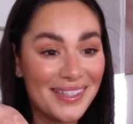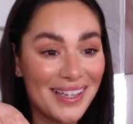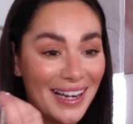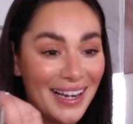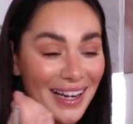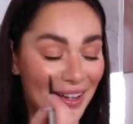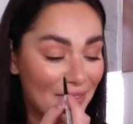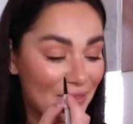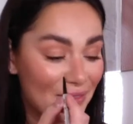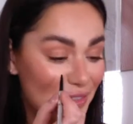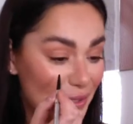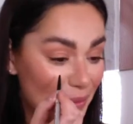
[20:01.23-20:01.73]
I
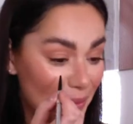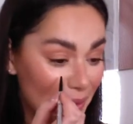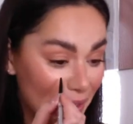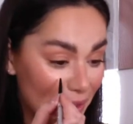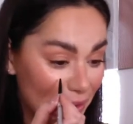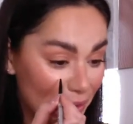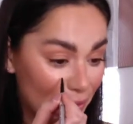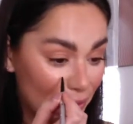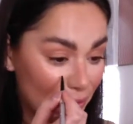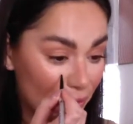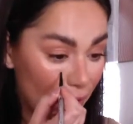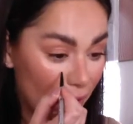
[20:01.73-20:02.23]
love doing
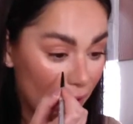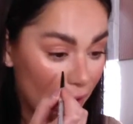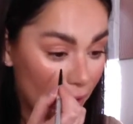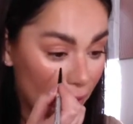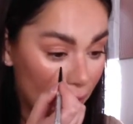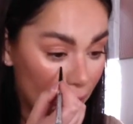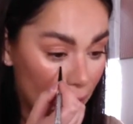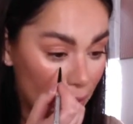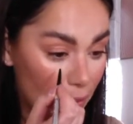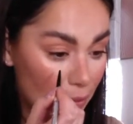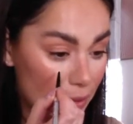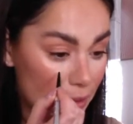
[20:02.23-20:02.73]
little
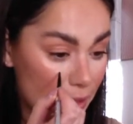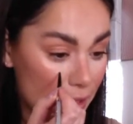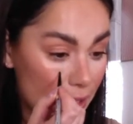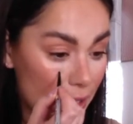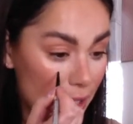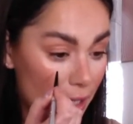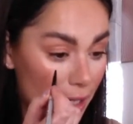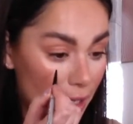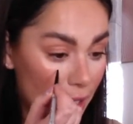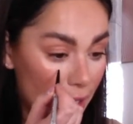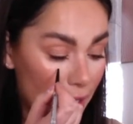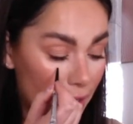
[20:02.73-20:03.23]
freckles.
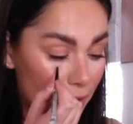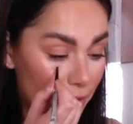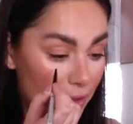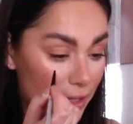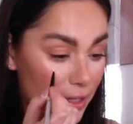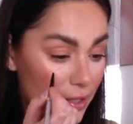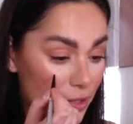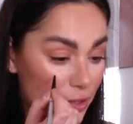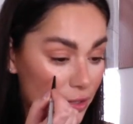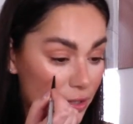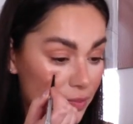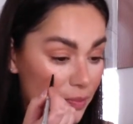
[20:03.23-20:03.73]
I
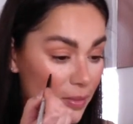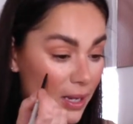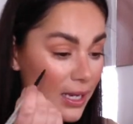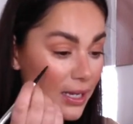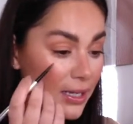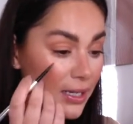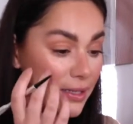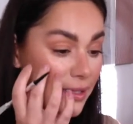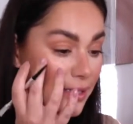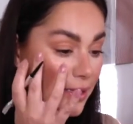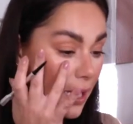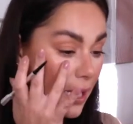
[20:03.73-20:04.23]
think it just
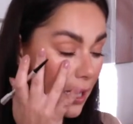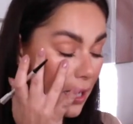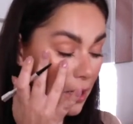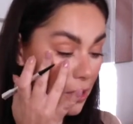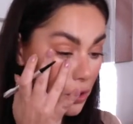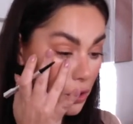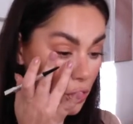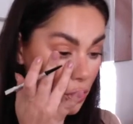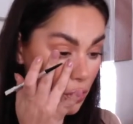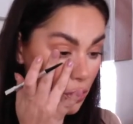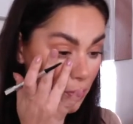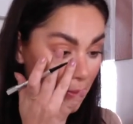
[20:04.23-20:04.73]
makes a
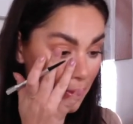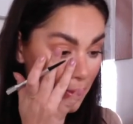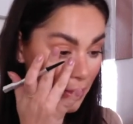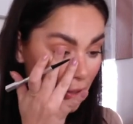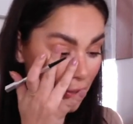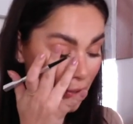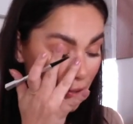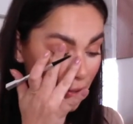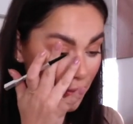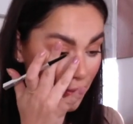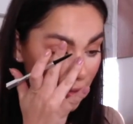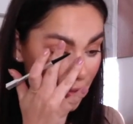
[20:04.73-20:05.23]
dewy
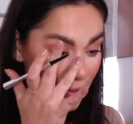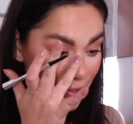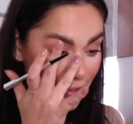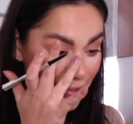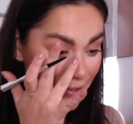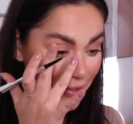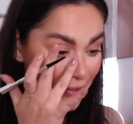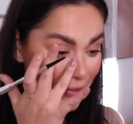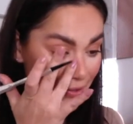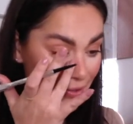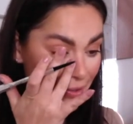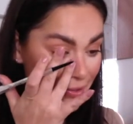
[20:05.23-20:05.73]
look
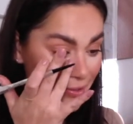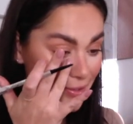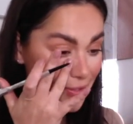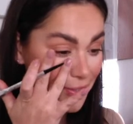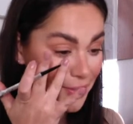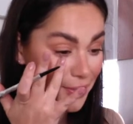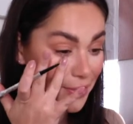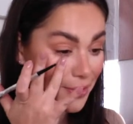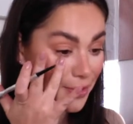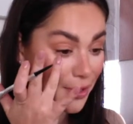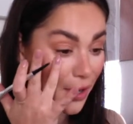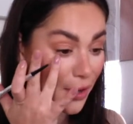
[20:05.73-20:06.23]

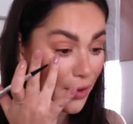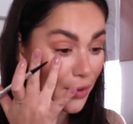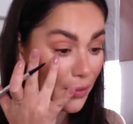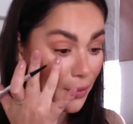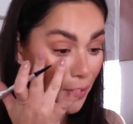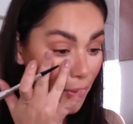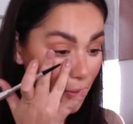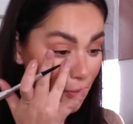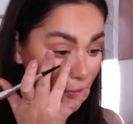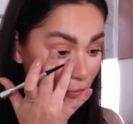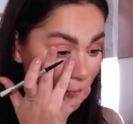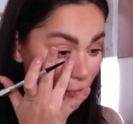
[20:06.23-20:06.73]

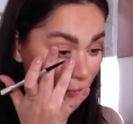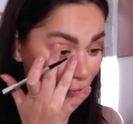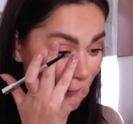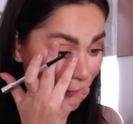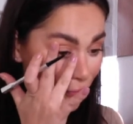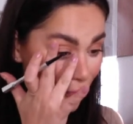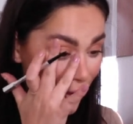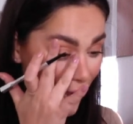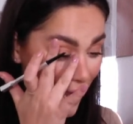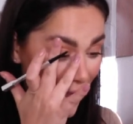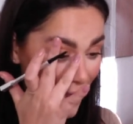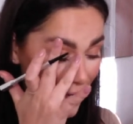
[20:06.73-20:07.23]
so
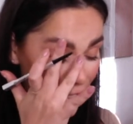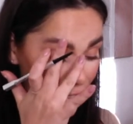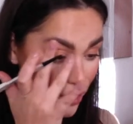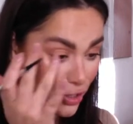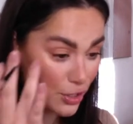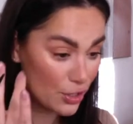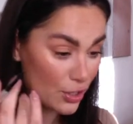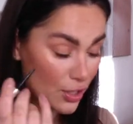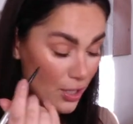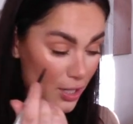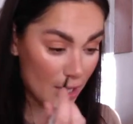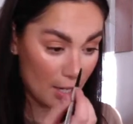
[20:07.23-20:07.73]

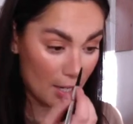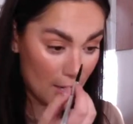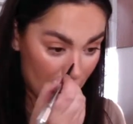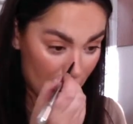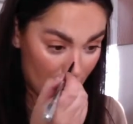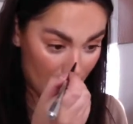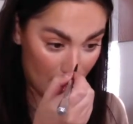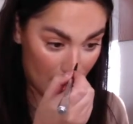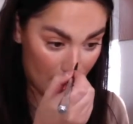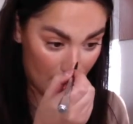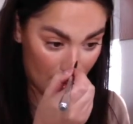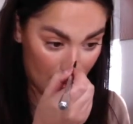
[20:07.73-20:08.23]
fresh.
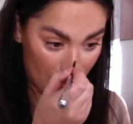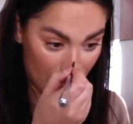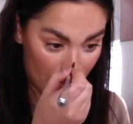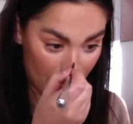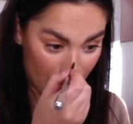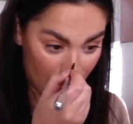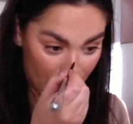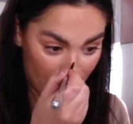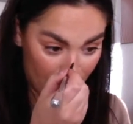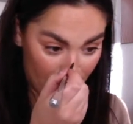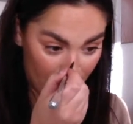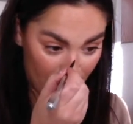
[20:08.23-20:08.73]

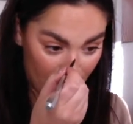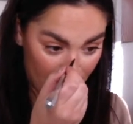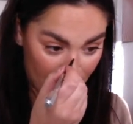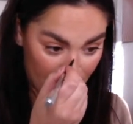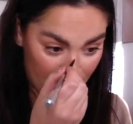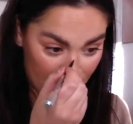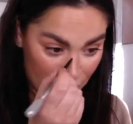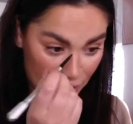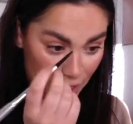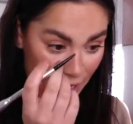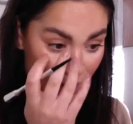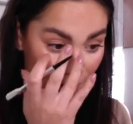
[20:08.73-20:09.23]

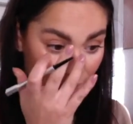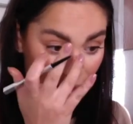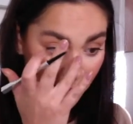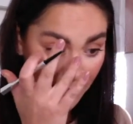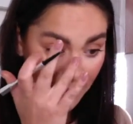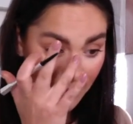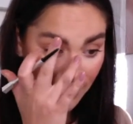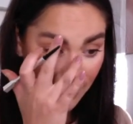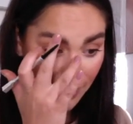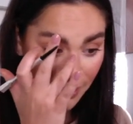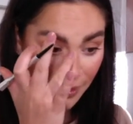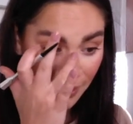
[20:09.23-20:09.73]
Very
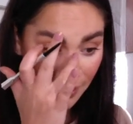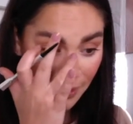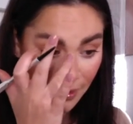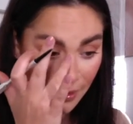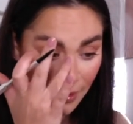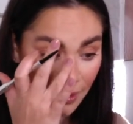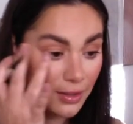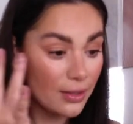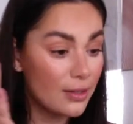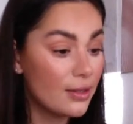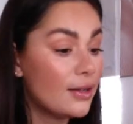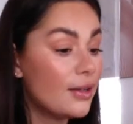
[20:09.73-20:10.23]
jealous
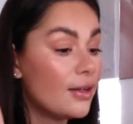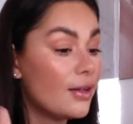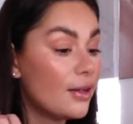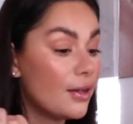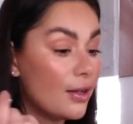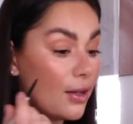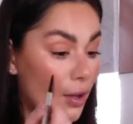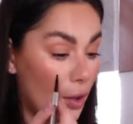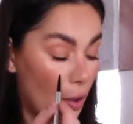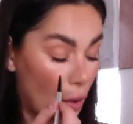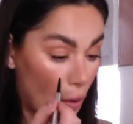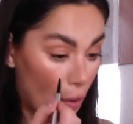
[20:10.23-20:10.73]

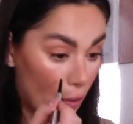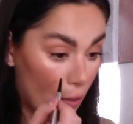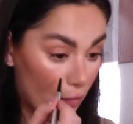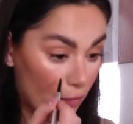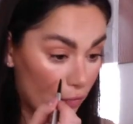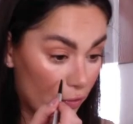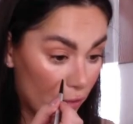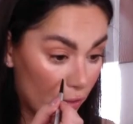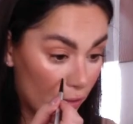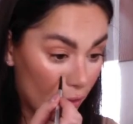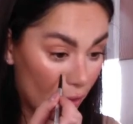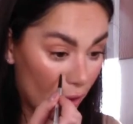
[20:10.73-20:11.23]
of
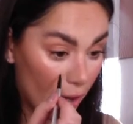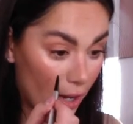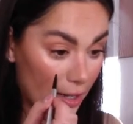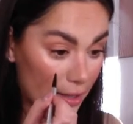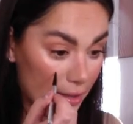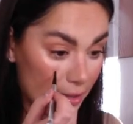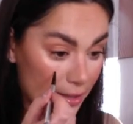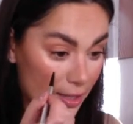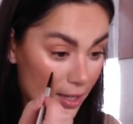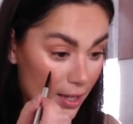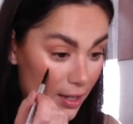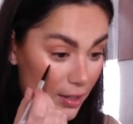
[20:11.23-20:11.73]
you
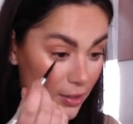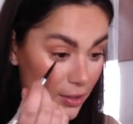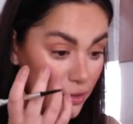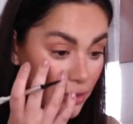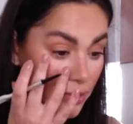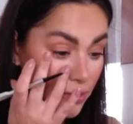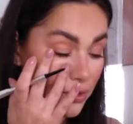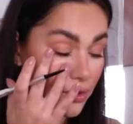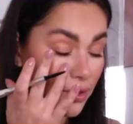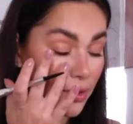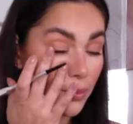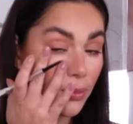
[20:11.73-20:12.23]
guys that
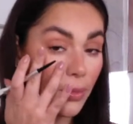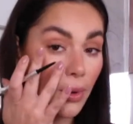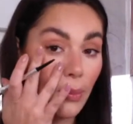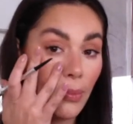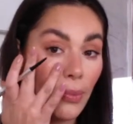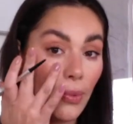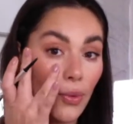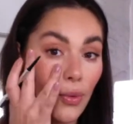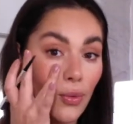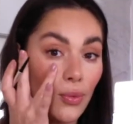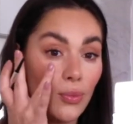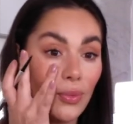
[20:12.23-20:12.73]
were
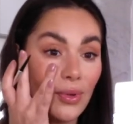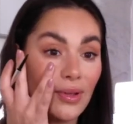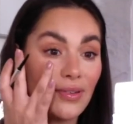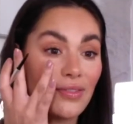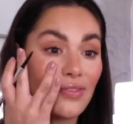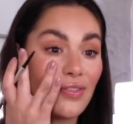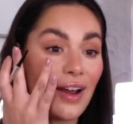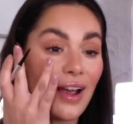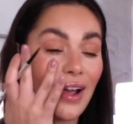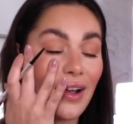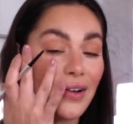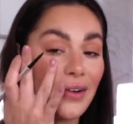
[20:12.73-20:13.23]
born with
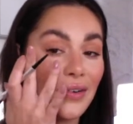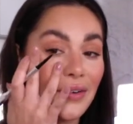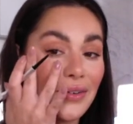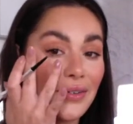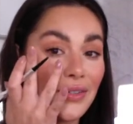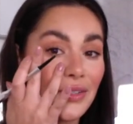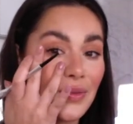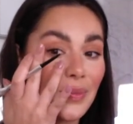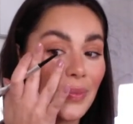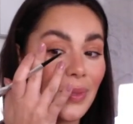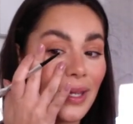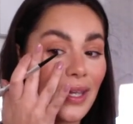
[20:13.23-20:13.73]

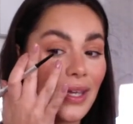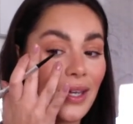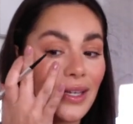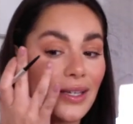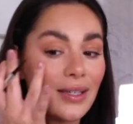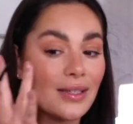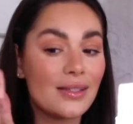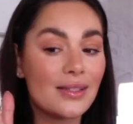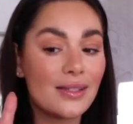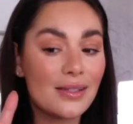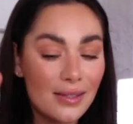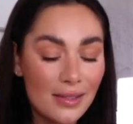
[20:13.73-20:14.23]
freckles,
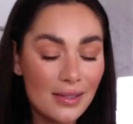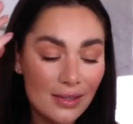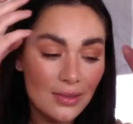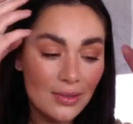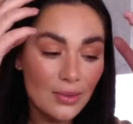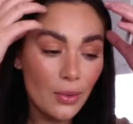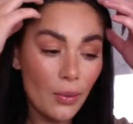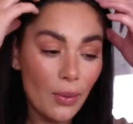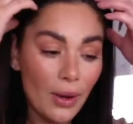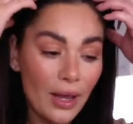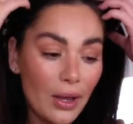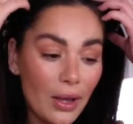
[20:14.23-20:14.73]
because
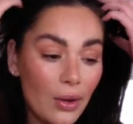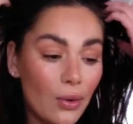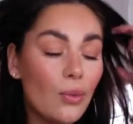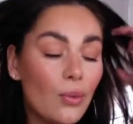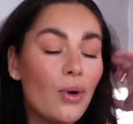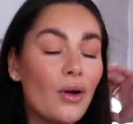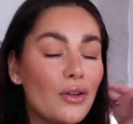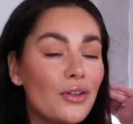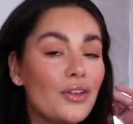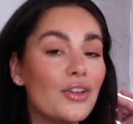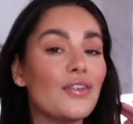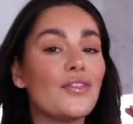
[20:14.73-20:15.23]
we all
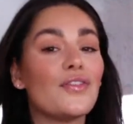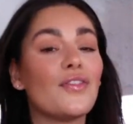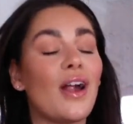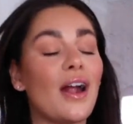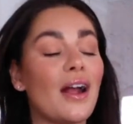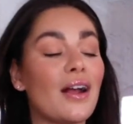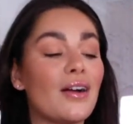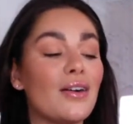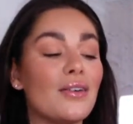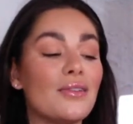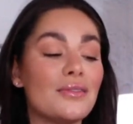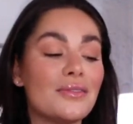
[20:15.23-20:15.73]
want your
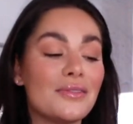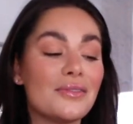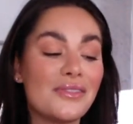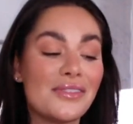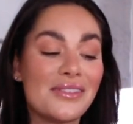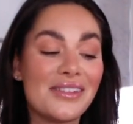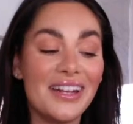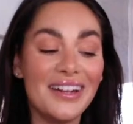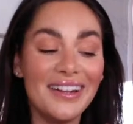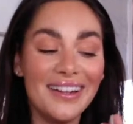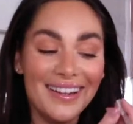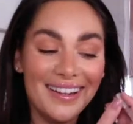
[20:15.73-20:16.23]

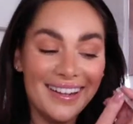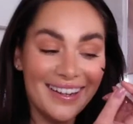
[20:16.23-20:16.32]
freckles.